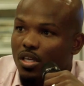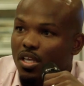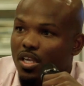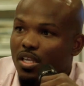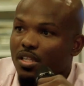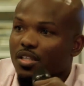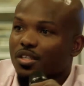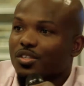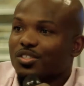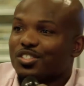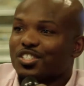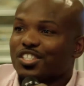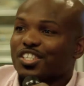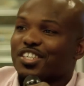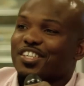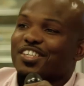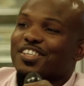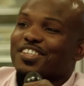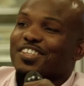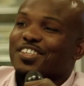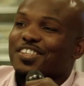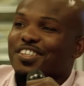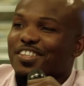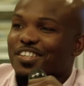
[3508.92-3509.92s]
in their
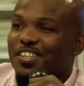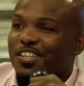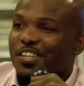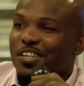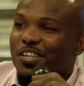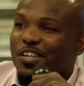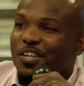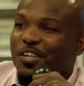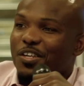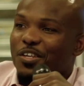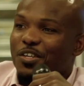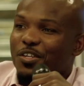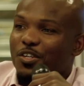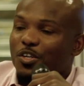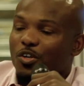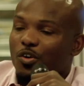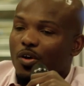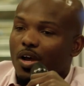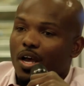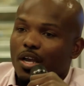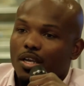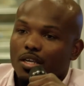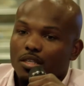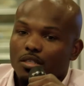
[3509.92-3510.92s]
skin. You know,
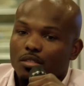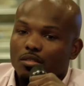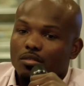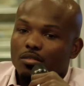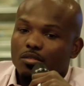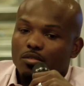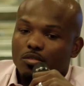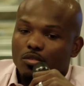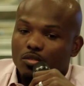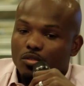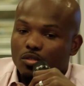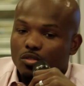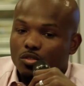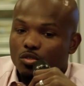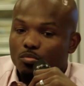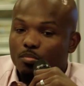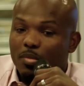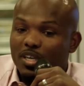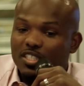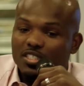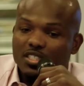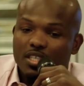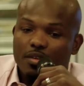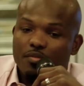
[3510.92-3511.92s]
I can,
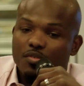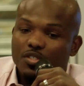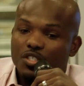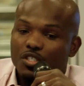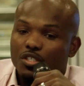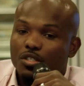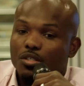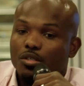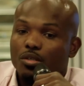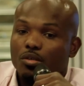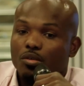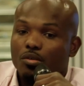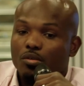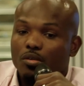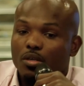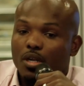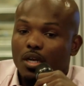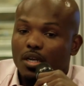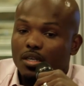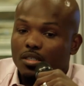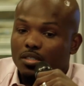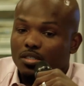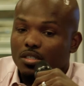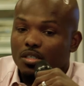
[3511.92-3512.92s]
my 17 year old,
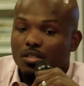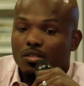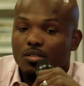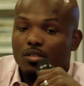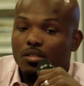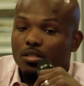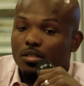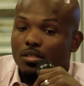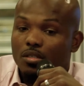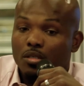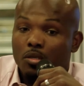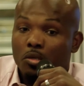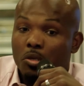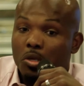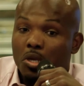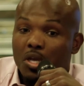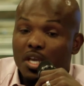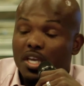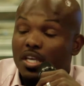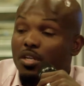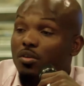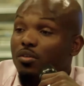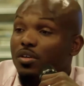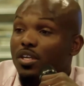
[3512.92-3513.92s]
I could tell you,
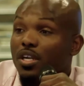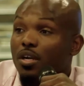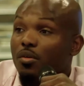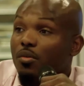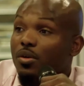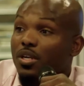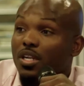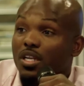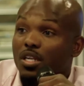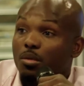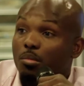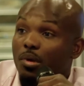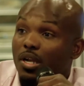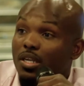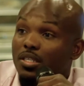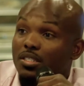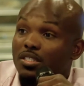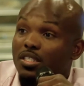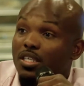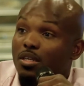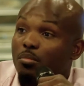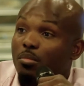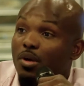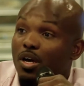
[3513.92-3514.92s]
he don't care what anybody
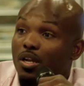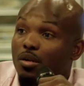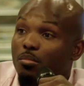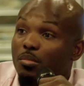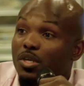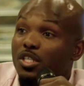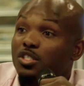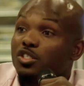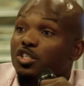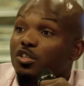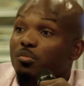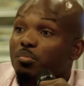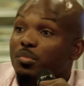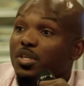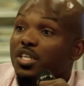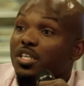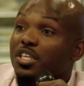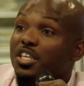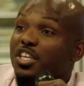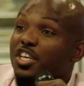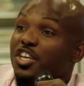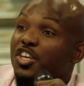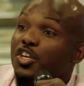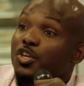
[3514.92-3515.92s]
said about him. It took me
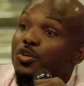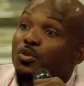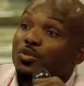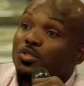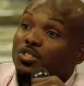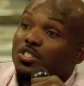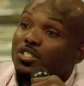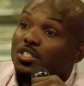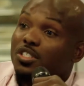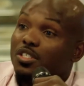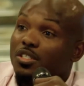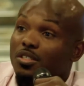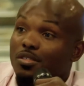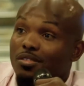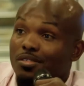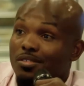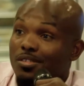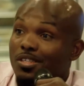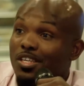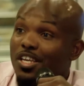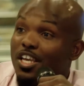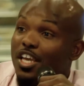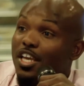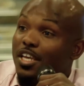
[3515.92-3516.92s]
years to,
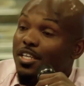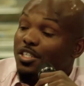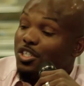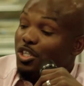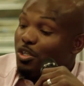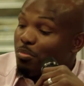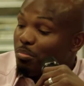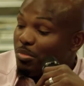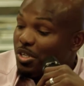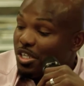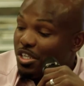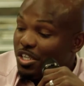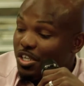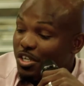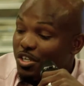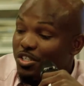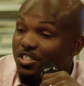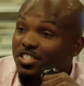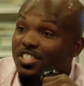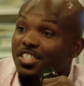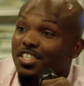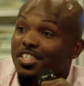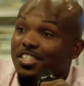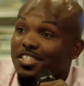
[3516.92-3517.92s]
it took me
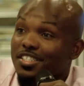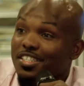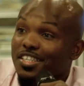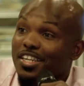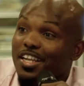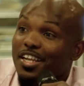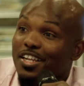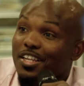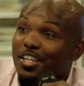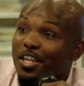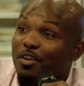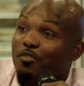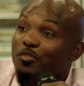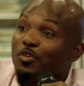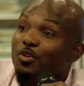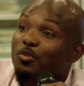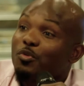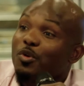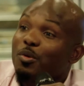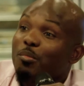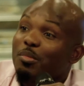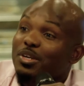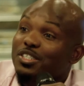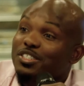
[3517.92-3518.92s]
years to get to that level to
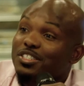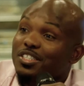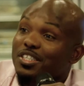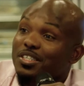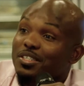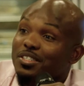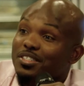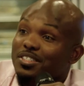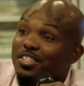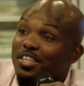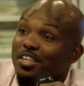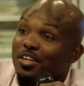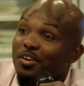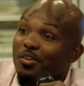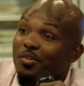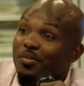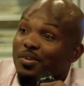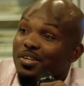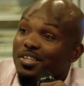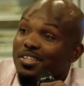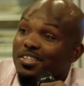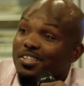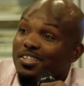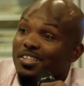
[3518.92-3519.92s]
where my son is at
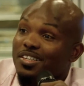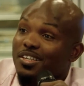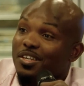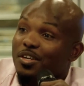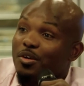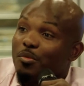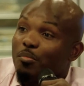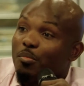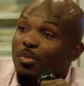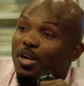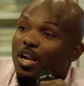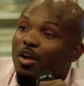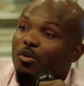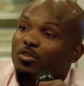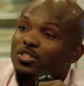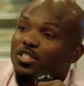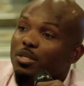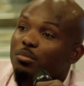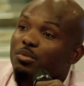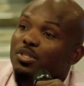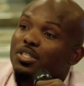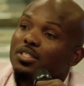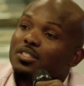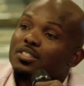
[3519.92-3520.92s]
already. But I was
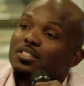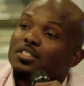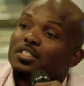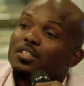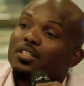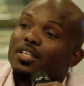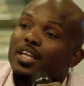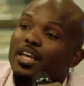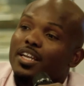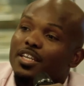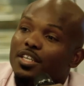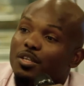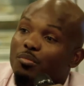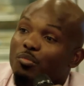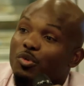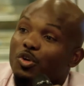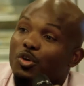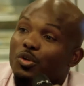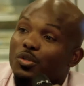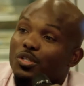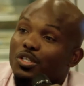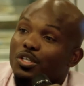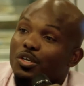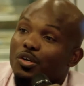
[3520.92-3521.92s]
able to instill that in him
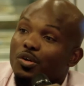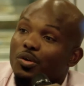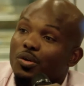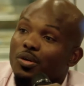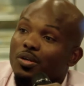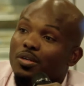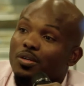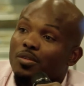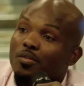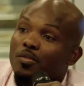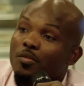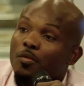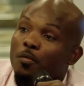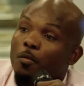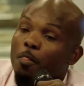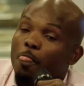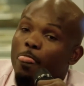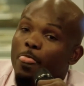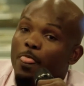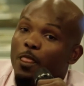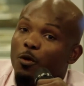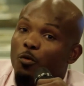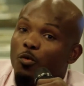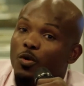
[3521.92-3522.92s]
early on
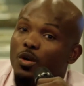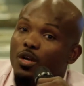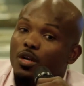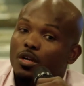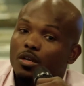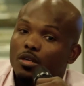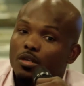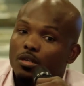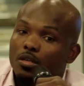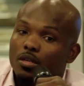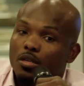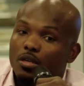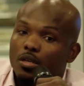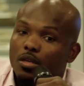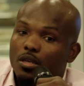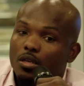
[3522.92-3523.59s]
to where,